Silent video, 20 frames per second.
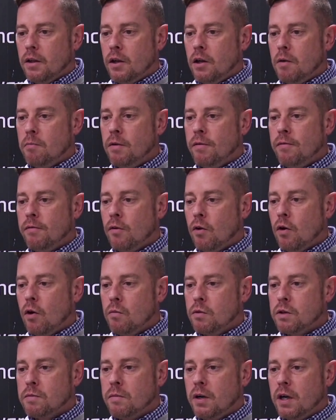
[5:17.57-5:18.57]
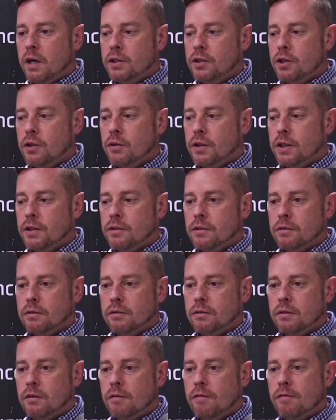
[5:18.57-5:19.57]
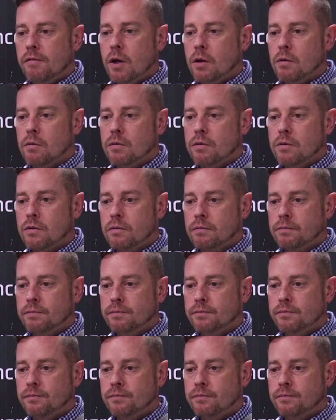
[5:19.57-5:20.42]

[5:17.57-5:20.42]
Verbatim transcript: The number four was my choice. False.